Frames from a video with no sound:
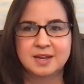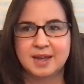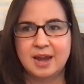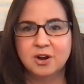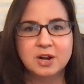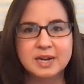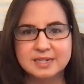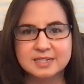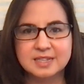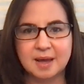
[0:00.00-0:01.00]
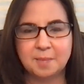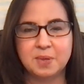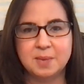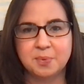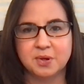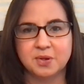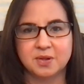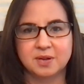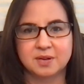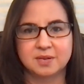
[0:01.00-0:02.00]
areas that
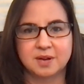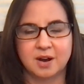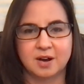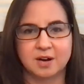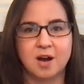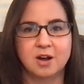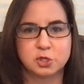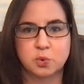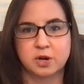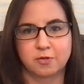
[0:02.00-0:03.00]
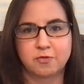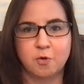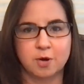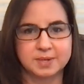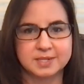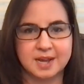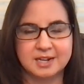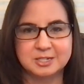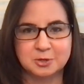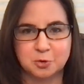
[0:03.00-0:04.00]
people are on Twitter for
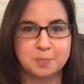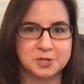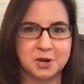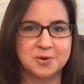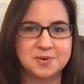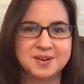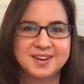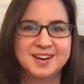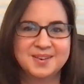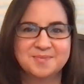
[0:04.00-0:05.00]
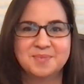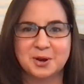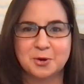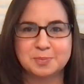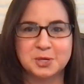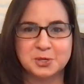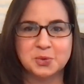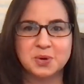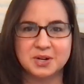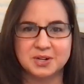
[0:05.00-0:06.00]
besides crypto. But crypto
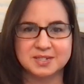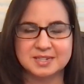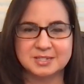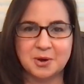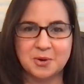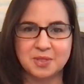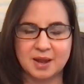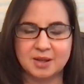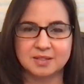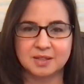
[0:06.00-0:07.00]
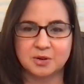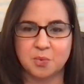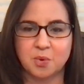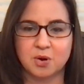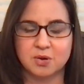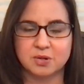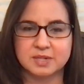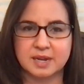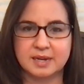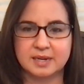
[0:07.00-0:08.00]
Twitter is its own like little
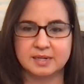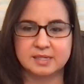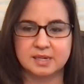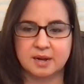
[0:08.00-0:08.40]
world. And